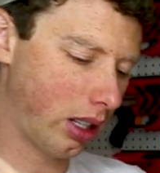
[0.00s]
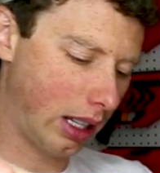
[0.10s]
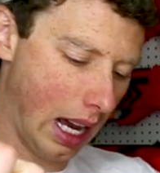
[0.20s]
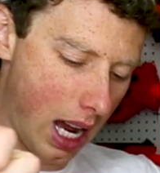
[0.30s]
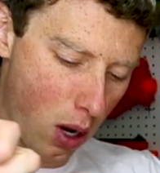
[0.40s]
this
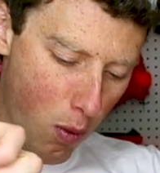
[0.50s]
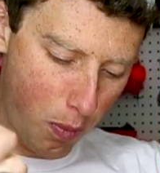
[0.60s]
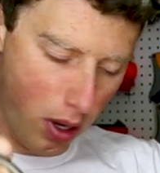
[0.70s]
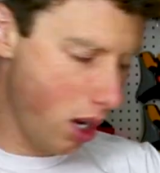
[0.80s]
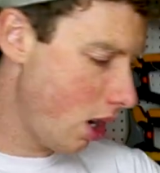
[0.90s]
guy
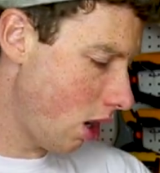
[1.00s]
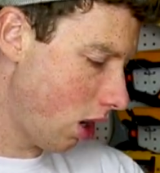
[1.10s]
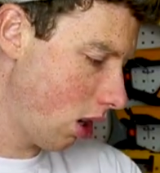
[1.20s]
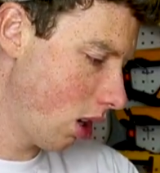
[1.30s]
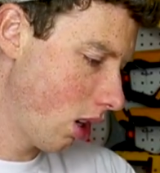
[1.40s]
open.
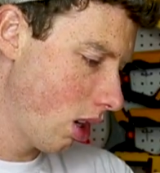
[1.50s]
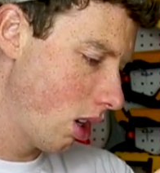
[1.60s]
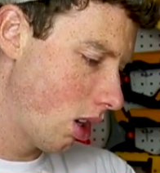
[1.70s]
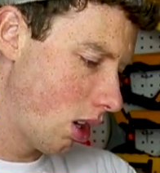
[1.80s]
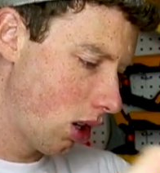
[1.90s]

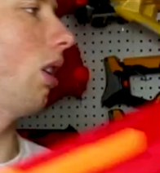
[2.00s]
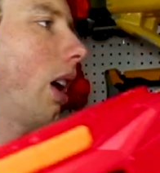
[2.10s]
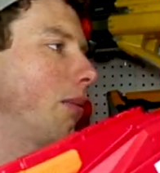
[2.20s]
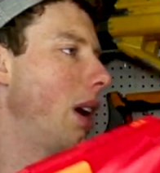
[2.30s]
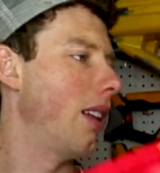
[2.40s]
Look
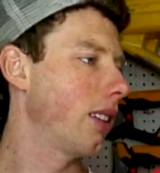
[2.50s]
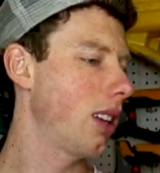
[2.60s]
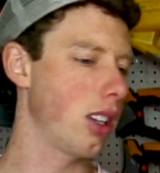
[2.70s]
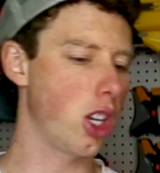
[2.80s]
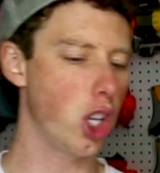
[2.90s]
at that, man, that
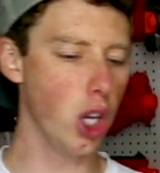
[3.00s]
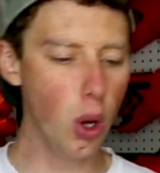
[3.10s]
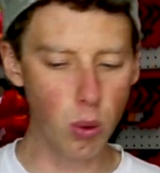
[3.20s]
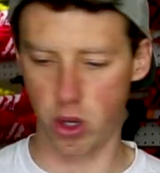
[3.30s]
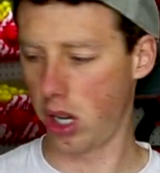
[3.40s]
thing's
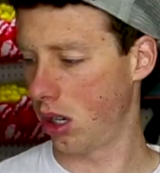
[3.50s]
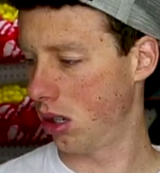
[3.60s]
huge.